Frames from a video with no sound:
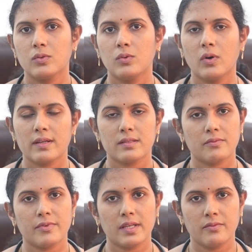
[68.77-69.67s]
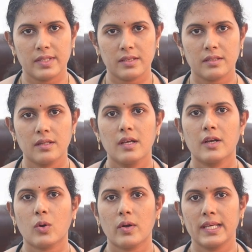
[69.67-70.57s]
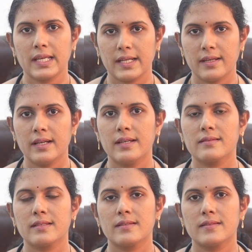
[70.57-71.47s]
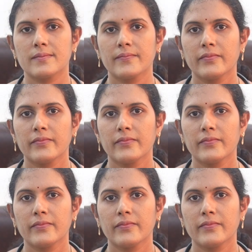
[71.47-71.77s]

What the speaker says: who are suffering with chronic kidney disease